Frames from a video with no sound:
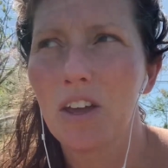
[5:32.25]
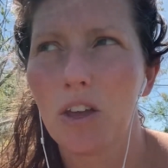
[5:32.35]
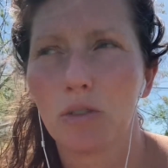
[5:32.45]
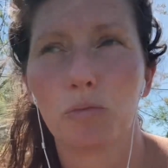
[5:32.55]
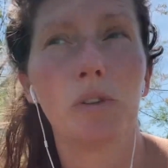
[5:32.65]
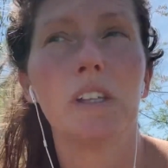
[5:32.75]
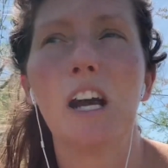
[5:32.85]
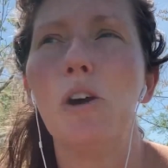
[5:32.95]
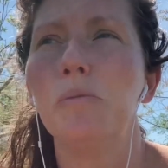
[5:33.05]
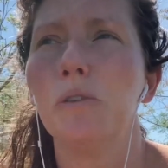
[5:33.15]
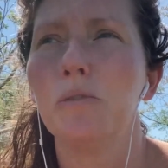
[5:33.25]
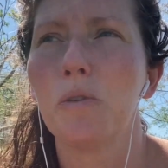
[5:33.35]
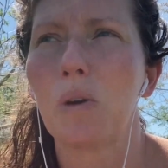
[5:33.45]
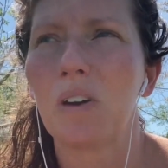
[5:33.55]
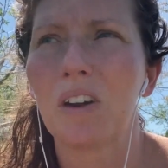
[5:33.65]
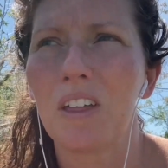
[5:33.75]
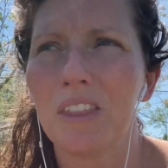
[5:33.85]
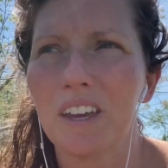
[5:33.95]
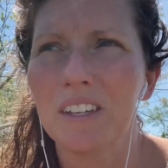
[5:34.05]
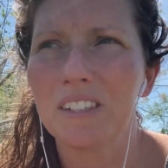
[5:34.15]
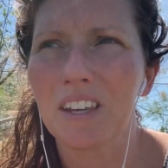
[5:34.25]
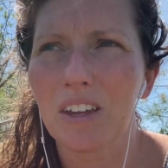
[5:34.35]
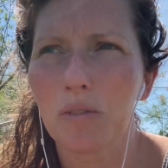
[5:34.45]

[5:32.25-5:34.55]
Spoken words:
is really helpful for this,